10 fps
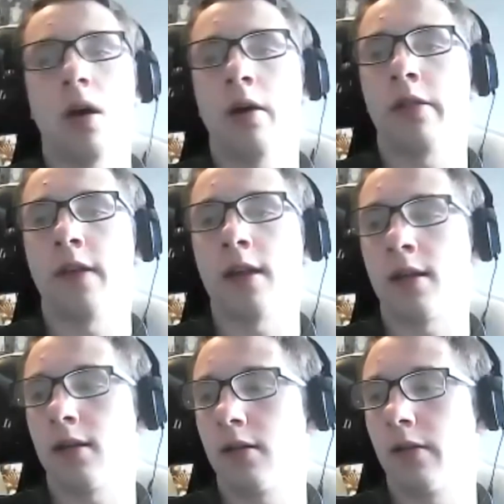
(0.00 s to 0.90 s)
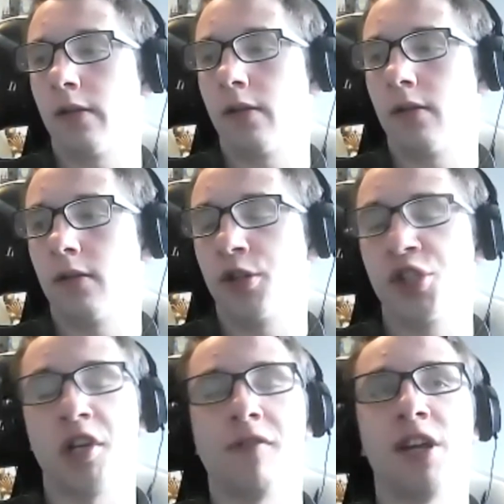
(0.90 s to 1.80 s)
I think the
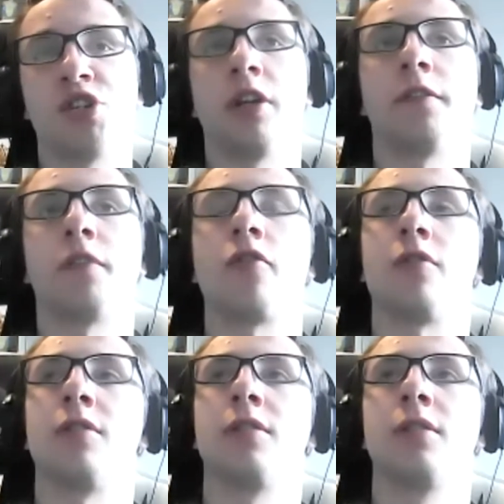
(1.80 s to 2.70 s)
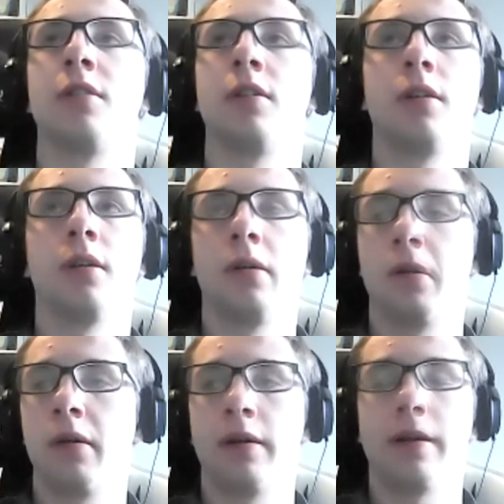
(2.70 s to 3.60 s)
generation really after us,
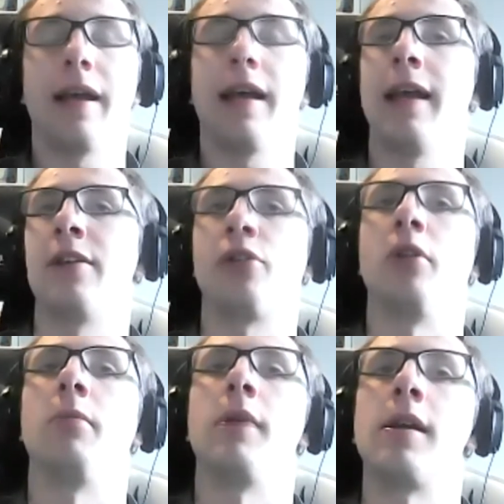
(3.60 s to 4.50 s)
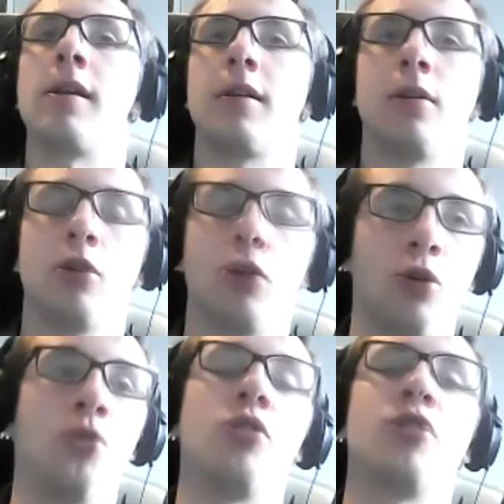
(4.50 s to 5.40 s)
it's going to be
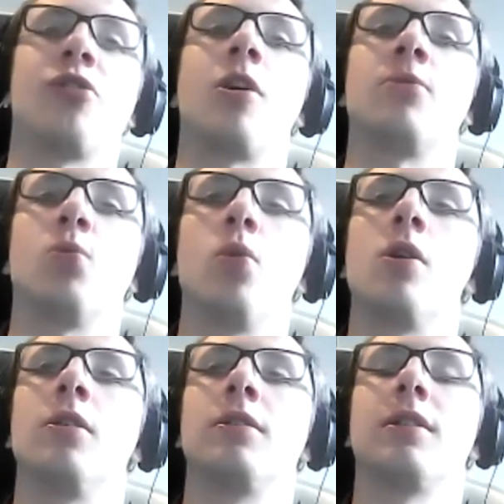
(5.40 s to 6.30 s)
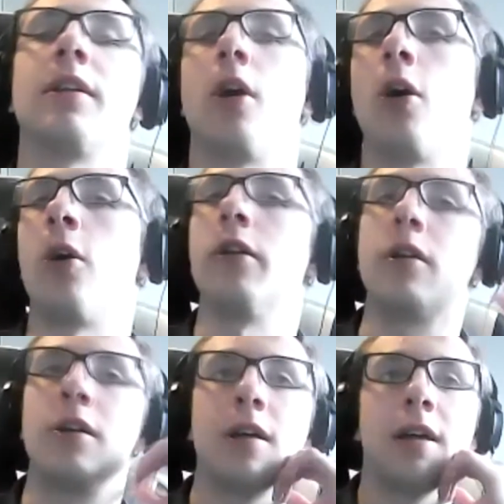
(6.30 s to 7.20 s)
100 times worse and
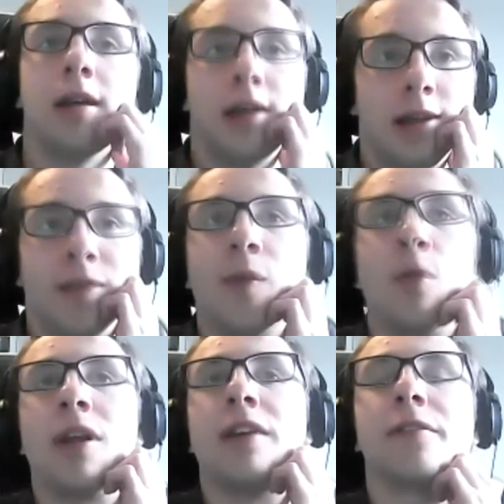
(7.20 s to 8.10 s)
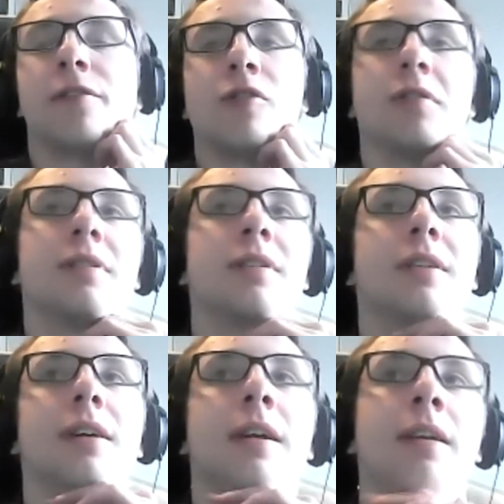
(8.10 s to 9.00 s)
harder than what it is for us.
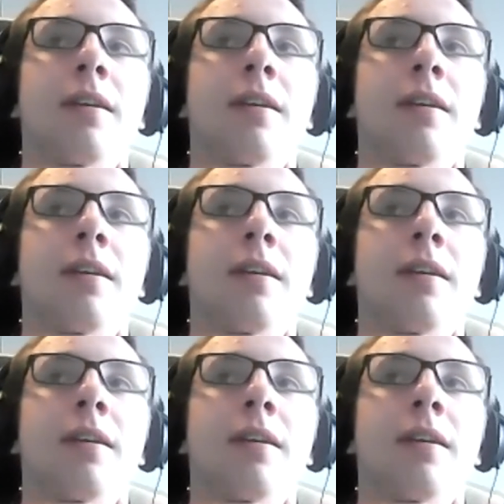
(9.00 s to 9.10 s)
And